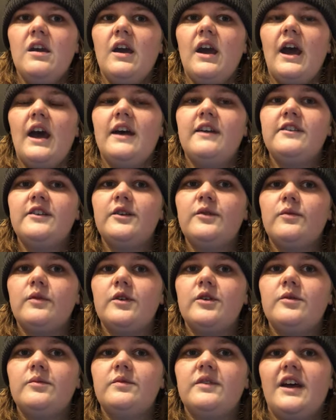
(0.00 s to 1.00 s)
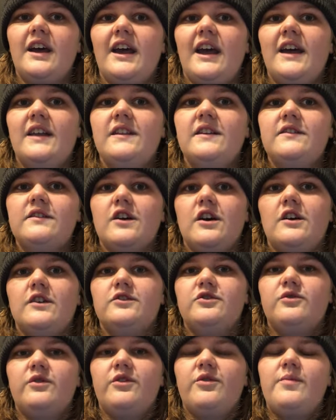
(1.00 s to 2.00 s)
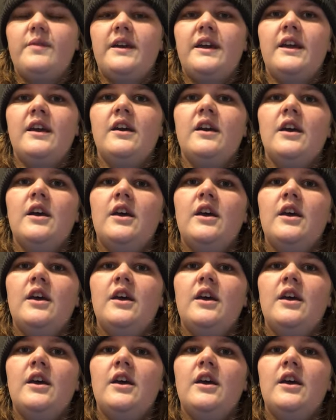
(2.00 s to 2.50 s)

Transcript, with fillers: As I roamed, I had these cards with me.